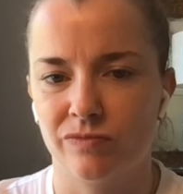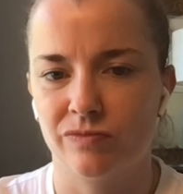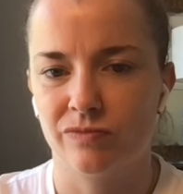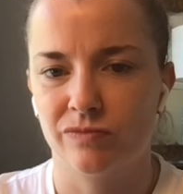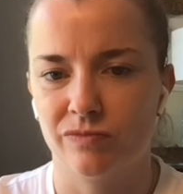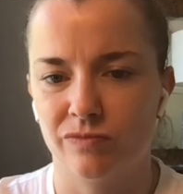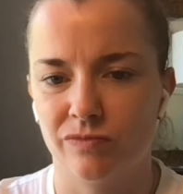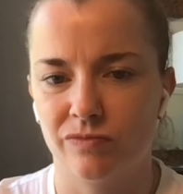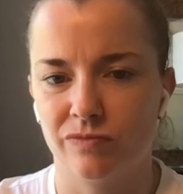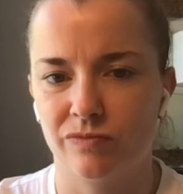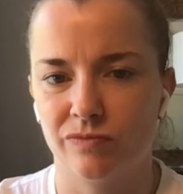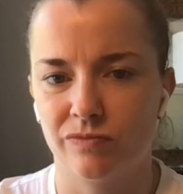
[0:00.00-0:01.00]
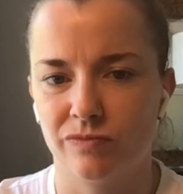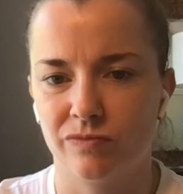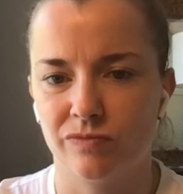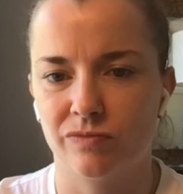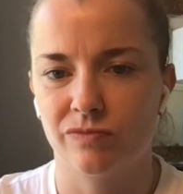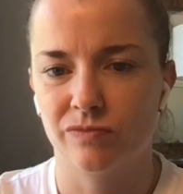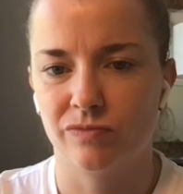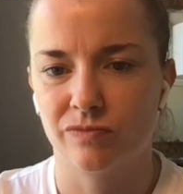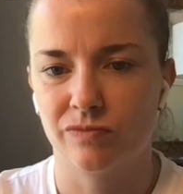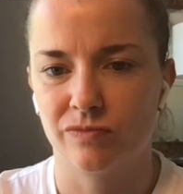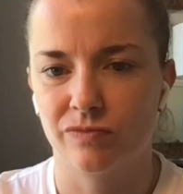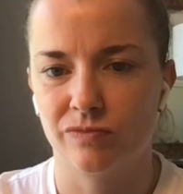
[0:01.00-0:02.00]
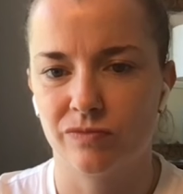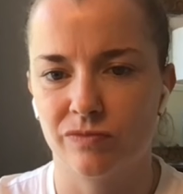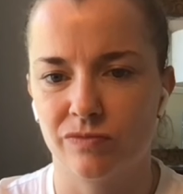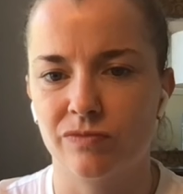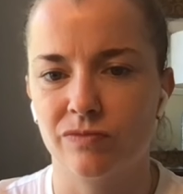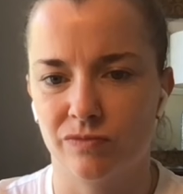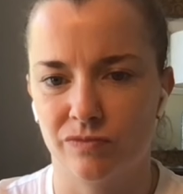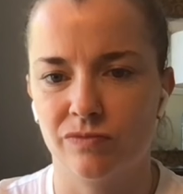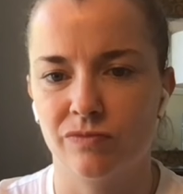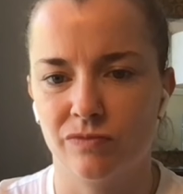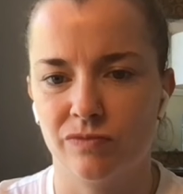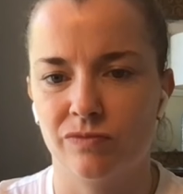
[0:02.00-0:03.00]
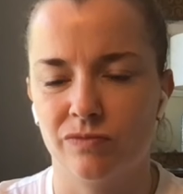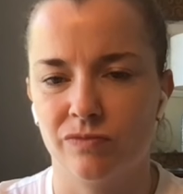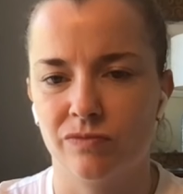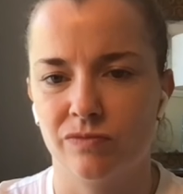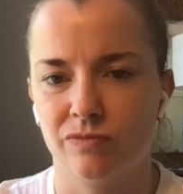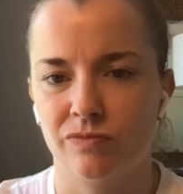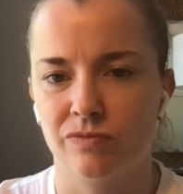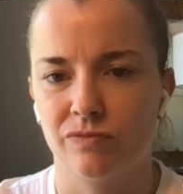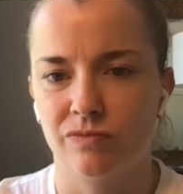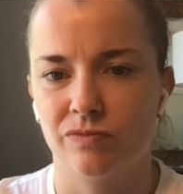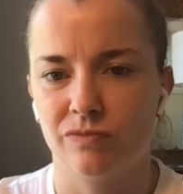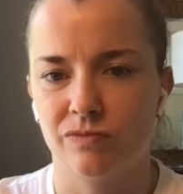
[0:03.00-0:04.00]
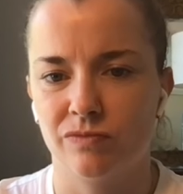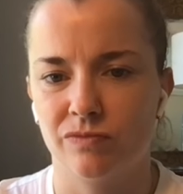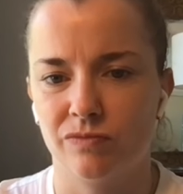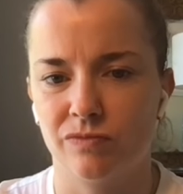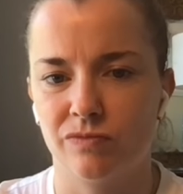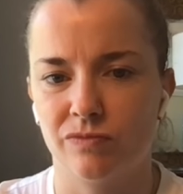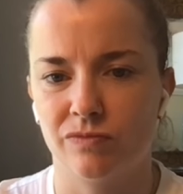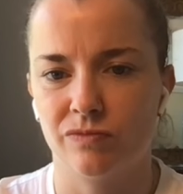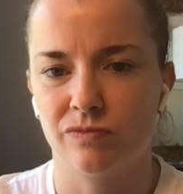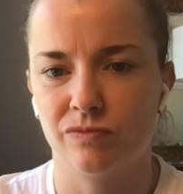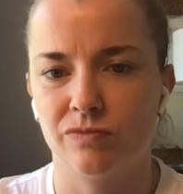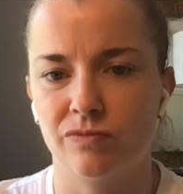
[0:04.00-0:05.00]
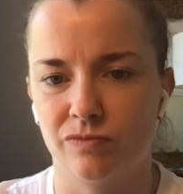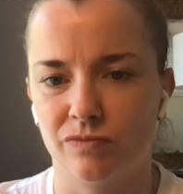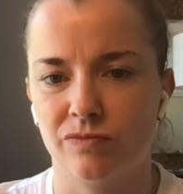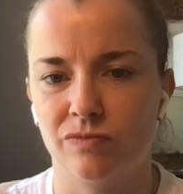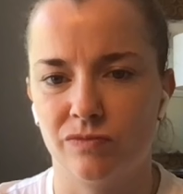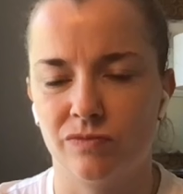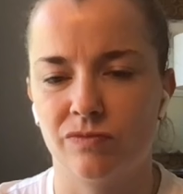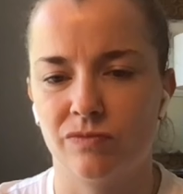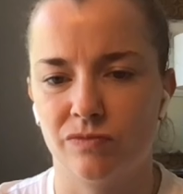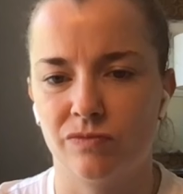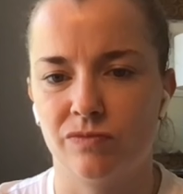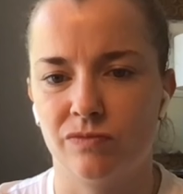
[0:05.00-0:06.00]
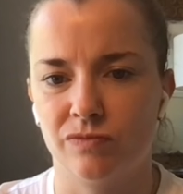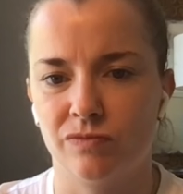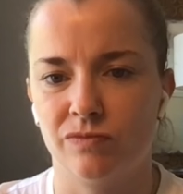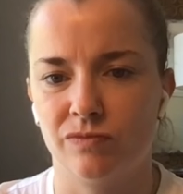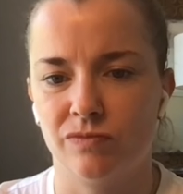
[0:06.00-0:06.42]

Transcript: The person shown says nothing.